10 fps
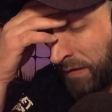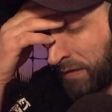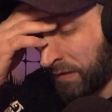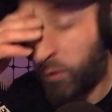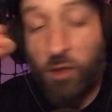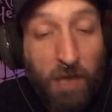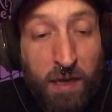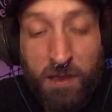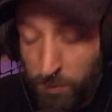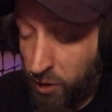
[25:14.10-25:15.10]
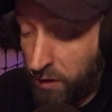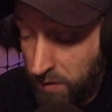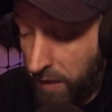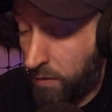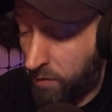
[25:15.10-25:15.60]
There's a lot of dumb shit
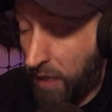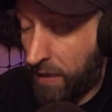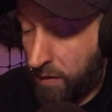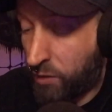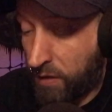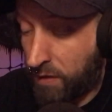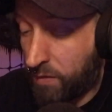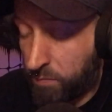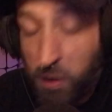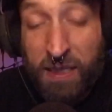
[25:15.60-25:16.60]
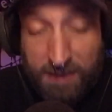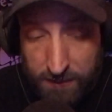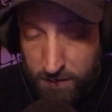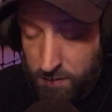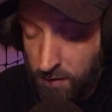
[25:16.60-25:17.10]
said, like
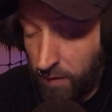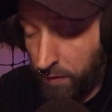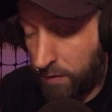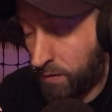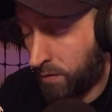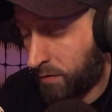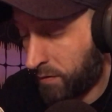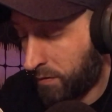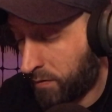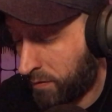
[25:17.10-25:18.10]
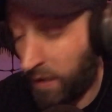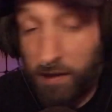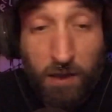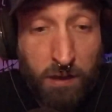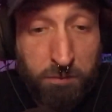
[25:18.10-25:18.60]
plenty of it.
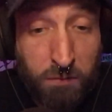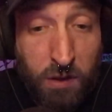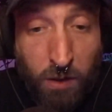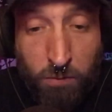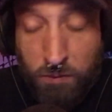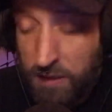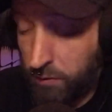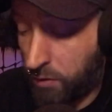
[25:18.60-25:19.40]
Like the, you know, South